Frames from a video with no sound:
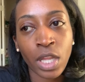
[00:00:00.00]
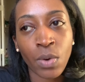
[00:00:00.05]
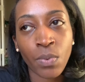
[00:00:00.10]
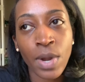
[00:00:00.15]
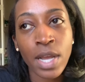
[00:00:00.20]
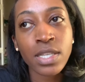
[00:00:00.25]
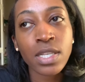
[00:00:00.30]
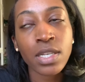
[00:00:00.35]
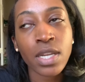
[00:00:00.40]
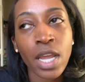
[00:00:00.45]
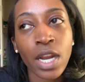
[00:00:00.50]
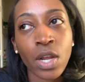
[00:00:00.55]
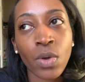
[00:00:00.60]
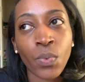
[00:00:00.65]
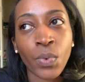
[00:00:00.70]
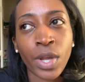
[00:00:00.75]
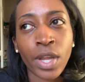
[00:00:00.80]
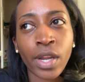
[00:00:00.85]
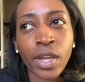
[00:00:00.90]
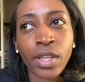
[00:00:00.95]
resonated
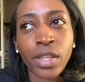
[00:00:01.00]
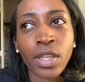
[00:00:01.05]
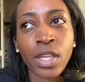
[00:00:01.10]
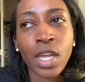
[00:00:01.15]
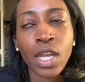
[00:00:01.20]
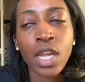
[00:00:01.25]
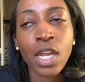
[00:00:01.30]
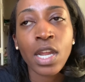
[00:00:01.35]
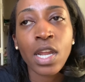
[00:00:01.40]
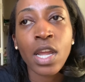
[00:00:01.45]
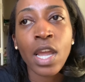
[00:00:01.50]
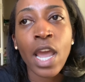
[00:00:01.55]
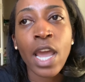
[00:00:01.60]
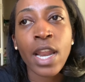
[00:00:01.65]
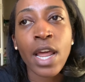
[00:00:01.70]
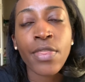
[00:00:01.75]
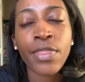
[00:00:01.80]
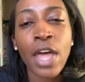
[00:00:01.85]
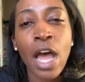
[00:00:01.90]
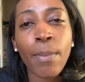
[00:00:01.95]
with. And
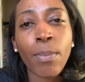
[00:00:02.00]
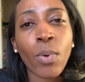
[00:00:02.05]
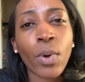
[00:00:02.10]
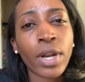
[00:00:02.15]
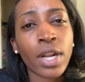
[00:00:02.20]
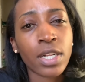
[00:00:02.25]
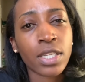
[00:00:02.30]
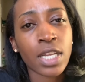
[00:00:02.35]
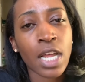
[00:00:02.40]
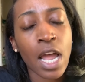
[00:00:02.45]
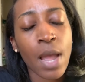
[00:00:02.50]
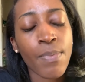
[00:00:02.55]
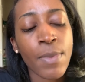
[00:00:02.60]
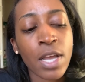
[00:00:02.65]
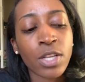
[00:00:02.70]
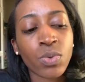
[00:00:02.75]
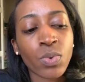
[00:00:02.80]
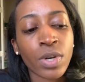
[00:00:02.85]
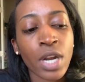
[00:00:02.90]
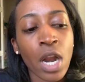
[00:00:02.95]
at that point in time,
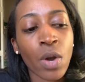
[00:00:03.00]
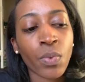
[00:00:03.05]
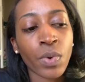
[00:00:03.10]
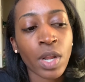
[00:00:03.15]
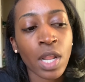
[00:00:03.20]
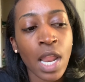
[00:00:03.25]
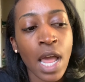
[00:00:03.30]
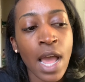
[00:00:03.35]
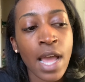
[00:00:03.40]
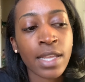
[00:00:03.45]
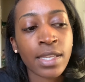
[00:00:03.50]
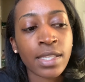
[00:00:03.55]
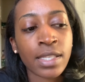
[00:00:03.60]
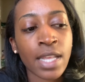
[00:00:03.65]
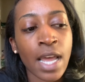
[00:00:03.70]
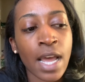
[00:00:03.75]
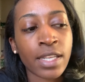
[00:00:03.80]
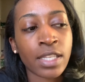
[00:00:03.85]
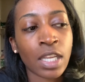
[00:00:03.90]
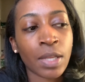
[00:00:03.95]
that's when I realized
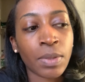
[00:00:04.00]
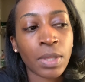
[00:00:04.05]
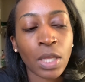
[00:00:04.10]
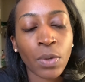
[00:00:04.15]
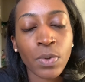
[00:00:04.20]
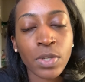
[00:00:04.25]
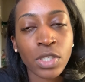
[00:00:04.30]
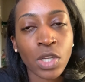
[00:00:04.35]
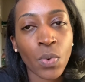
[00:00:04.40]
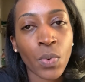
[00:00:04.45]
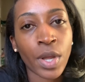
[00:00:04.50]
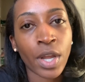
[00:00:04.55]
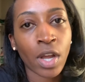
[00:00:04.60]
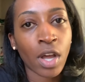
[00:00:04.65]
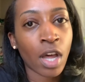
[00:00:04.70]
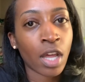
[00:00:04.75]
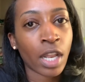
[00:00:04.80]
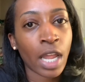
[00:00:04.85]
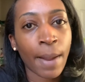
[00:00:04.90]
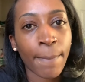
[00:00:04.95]
that something was going
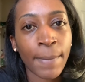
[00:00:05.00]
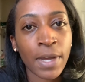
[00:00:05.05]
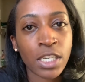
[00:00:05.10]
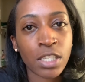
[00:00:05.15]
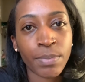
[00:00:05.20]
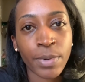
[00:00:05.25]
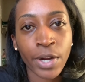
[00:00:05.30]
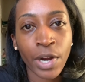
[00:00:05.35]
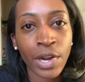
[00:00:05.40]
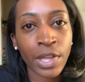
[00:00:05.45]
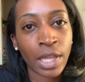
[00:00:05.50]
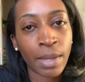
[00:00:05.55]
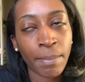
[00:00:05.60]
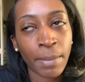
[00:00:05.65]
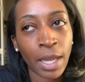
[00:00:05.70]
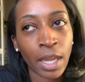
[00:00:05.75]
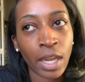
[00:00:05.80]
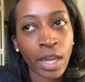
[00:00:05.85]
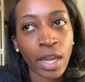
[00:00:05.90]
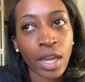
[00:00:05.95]
on, like, much bigger than
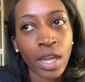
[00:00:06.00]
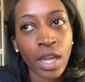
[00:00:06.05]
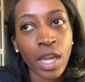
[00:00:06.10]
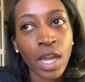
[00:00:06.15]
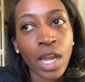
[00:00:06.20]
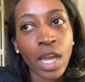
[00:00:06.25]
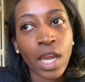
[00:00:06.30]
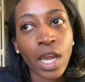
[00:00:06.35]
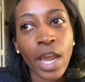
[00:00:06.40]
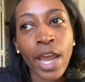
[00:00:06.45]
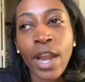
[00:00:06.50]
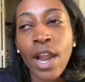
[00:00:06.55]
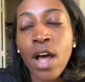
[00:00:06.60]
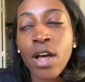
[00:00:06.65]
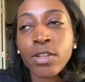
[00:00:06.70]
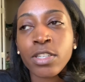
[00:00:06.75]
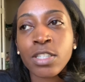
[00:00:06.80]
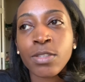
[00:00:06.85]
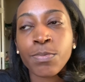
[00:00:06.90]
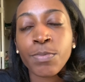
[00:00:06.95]
me. And
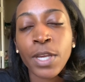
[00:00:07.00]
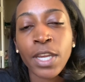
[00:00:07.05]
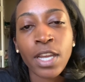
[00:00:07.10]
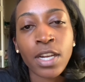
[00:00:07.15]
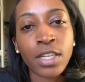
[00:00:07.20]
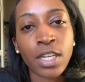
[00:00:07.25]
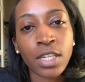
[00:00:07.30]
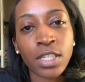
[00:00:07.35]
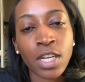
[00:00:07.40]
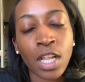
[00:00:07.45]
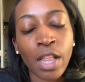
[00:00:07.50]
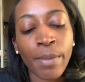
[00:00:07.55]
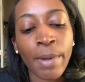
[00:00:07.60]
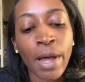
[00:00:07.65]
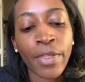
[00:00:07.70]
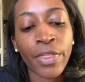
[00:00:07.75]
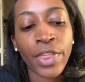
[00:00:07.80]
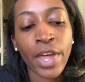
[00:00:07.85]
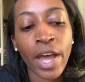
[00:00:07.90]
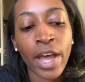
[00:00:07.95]
I'll speak in detail
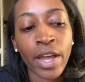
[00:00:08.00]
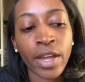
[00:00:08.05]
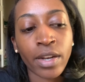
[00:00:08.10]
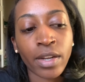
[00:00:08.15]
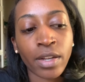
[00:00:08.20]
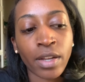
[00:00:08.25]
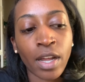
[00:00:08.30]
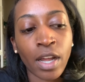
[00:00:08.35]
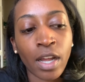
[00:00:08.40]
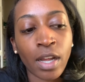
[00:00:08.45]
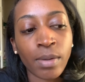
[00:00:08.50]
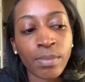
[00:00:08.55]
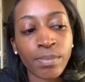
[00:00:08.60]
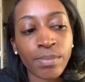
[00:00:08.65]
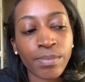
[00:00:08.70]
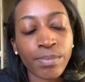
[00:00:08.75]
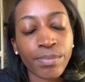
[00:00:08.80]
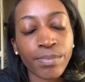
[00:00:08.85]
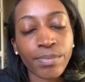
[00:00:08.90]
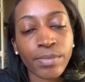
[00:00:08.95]
about that
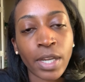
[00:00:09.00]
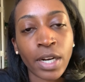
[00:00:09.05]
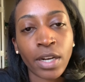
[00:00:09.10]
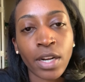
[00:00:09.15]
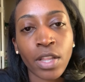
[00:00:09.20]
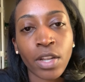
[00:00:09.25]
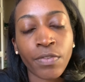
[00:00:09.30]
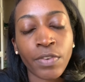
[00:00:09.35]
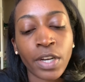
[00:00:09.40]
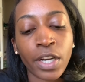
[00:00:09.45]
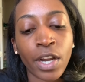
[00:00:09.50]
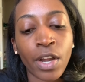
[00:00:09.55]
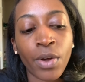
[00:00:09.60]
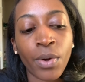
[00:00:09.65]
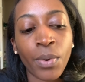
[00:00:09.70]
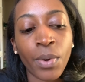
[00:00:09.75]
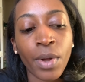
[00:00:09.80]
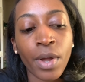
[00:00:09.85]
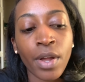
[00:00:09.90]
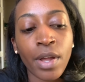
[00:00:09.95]
in another
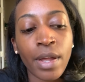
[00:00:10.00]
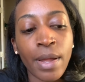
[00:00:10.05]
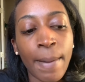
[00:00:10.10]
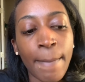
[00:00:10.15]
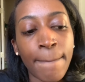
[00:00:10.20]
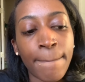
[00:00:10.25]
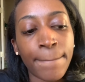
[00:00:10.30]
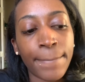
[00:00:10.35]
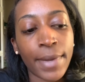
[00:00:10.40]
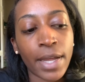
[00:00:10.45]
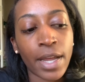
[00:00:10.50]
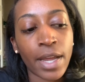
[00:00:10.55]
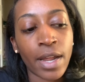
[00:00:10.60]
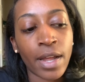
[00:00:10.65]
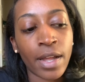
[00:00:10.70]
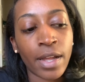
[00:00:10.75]
video. But